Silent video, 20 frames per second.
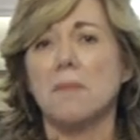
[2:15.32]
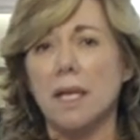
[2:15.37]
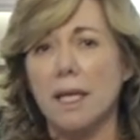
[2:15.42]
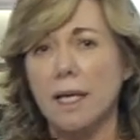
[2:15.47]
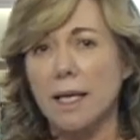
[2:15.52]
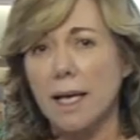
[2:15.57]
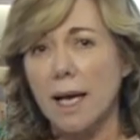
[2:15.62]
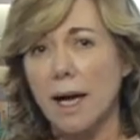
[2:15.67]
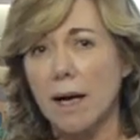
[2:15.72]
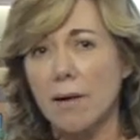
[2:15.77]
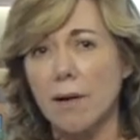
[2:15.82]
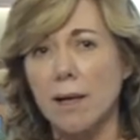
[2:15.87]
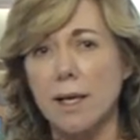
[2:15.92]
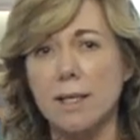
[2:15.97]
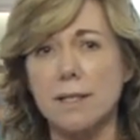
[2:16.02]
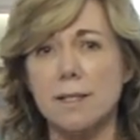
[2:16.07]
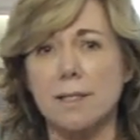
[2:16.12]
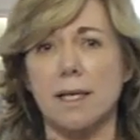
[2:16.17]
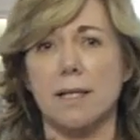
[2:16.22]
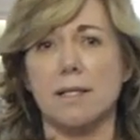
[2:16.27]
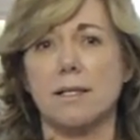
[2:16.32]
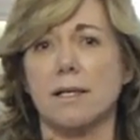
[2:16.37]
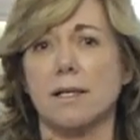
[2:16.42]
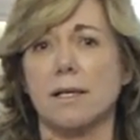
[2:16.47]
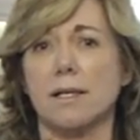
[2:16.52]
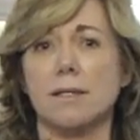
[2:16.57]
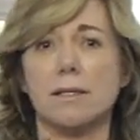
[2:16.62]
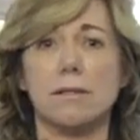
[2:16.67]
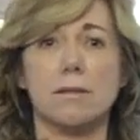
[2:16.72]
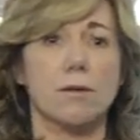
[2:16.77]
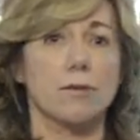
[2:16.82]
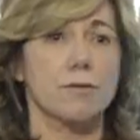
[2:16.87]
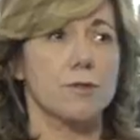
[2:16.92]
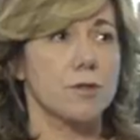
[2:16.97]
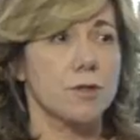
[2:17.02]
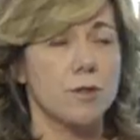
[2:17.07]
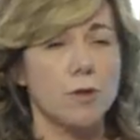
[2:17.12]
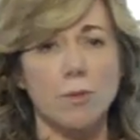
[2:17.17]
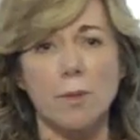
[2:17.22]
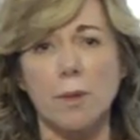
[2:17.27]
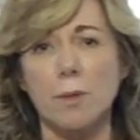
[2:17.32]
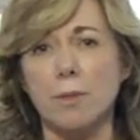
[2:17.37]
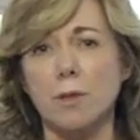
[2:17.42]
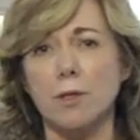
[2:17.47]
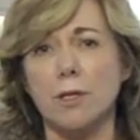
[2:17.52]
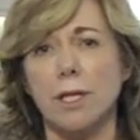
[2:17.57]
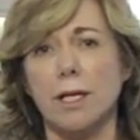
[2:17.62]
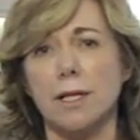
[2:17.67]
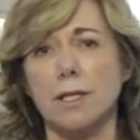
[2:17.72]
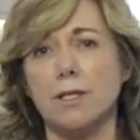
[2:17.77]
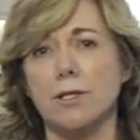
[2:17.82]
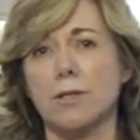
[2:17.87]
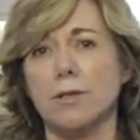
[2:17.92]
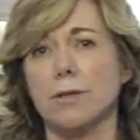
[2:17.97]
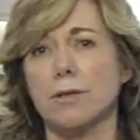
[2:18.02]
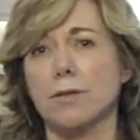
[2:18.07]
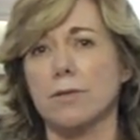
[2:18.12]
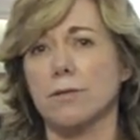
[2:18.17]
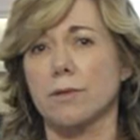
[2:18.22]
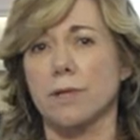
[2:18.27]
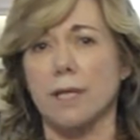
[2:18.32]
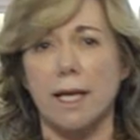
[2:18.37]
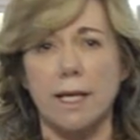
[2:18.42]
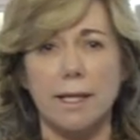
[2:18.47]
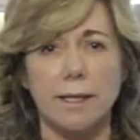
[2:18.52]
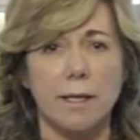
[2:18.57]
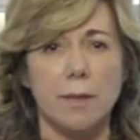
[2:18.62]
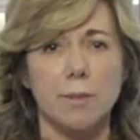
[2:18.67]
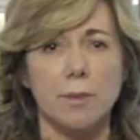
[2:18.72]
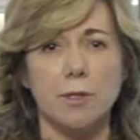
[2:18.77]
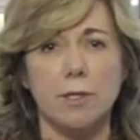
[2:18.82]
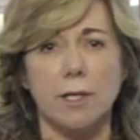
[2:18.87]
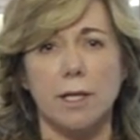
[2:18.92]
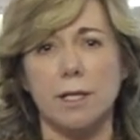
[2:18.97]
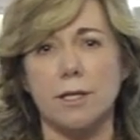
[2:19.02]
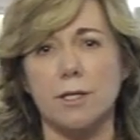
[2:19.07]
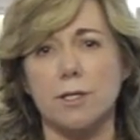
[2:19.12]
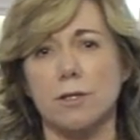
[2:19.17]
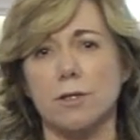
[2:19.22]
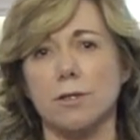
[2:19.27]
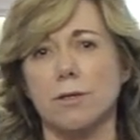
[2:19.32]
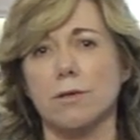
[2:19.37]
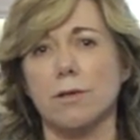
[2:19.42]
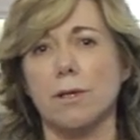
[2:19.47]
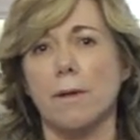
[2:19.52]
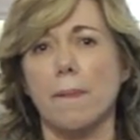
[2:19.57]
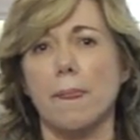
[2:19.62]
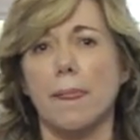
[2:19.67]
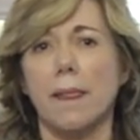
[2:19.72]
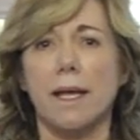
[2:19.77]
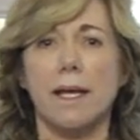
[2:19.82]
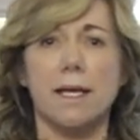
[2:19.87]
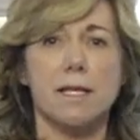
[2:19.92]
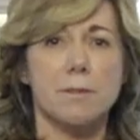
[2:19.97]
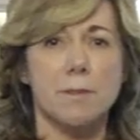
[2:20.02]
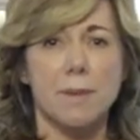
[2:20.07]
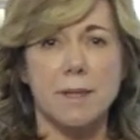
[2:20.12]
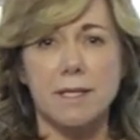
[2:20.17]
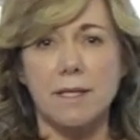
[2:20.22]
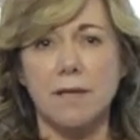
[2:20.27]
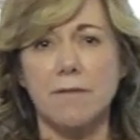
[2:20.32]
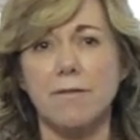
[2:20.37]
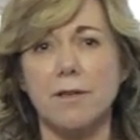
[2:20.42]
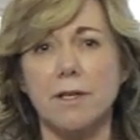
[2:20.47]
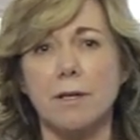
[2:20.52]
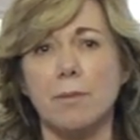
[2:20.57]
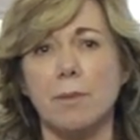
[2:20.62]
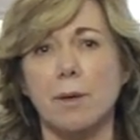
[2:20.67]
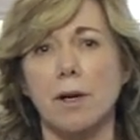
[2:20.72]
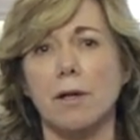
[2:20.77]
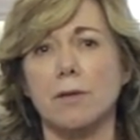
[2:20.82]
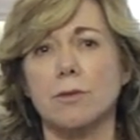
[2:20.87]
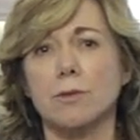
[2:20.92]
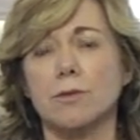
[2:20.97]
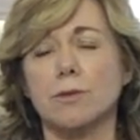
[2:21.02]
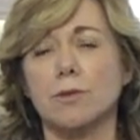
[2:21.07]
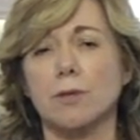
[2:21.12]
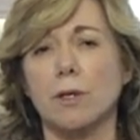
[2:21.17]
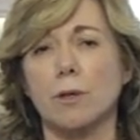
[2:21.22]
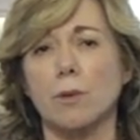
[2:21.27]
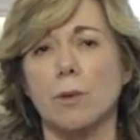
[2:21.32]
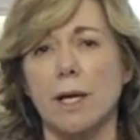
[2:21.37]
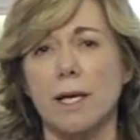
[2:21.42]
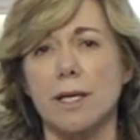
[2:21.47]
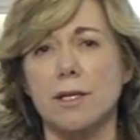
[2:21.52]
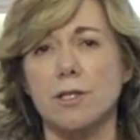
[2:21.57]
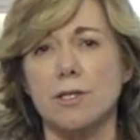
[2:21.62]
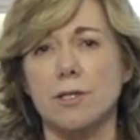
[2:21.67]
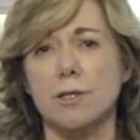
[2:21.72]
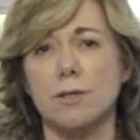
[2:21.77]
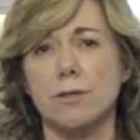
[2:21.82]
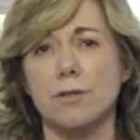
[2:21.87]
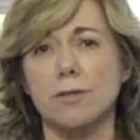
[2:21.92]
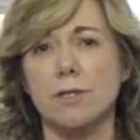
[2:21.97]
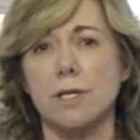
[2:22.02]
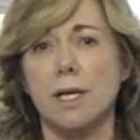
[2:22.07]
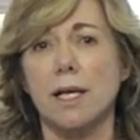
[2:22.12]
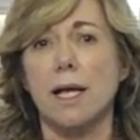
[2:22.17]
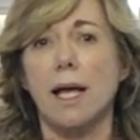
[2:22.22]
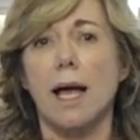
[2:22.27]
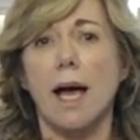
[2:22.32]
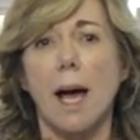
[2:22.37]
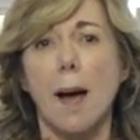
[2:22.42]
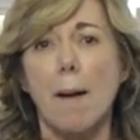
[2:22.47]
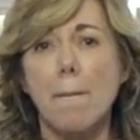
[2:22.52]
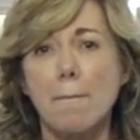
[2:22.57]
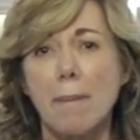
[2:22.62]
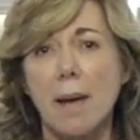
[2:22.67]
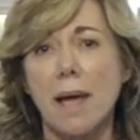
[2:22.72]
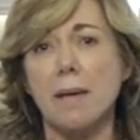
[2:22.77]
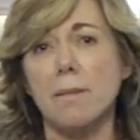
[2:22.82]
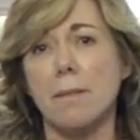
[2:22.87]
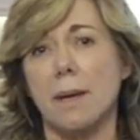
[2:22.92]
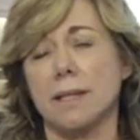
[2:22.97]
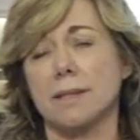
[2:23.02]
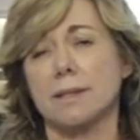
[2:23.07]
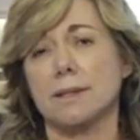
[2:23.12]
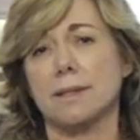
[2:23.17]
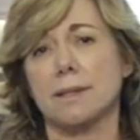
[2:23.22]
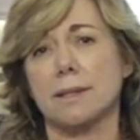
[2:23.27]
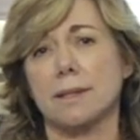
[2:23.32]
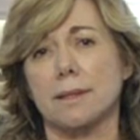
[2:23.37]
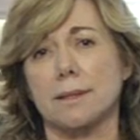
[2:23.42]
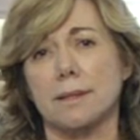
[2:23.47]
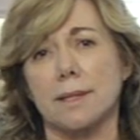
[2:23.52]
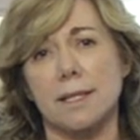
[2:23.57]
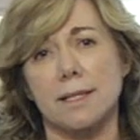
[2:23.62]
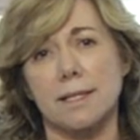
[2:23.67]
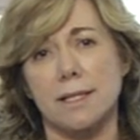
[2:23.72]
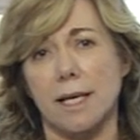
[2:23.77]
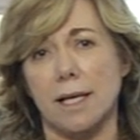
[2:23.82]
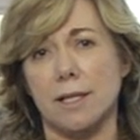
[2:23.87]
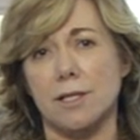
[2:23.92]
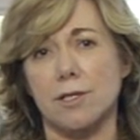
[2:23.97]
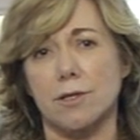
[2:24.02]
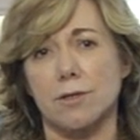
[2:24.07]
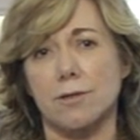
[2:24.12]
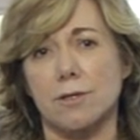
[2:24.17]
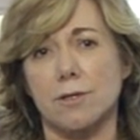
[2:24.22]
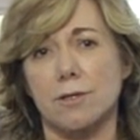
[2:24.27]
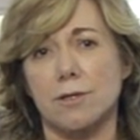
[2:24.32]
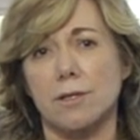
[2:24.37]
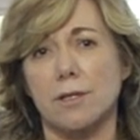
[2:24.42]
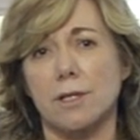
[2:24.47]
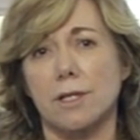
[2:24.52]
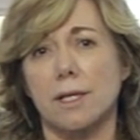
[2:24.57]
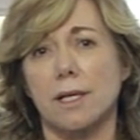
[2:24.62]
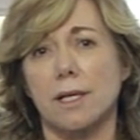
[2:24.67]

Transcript: in areas such as consumer protection, data protection, specific product regulations, and payment transactions.